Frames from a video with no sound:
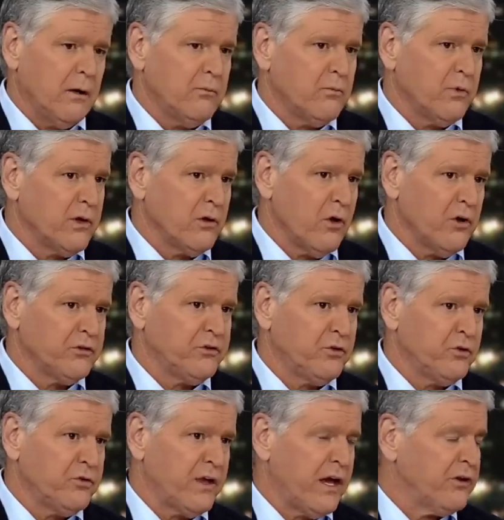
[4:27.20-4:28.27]
We lost
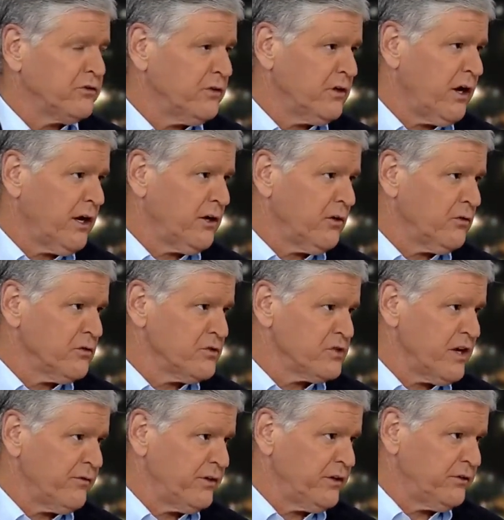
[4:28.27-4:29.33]

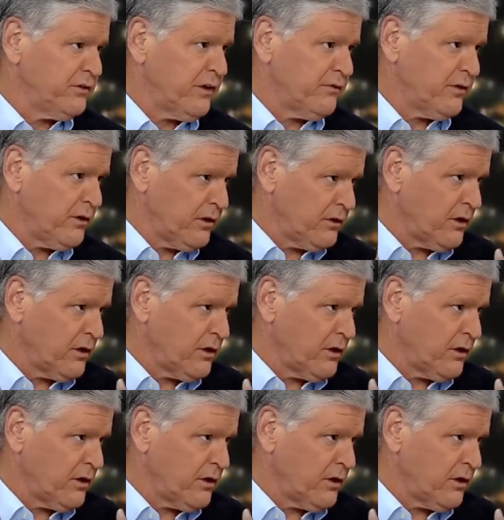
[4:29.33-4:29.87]
2,977 on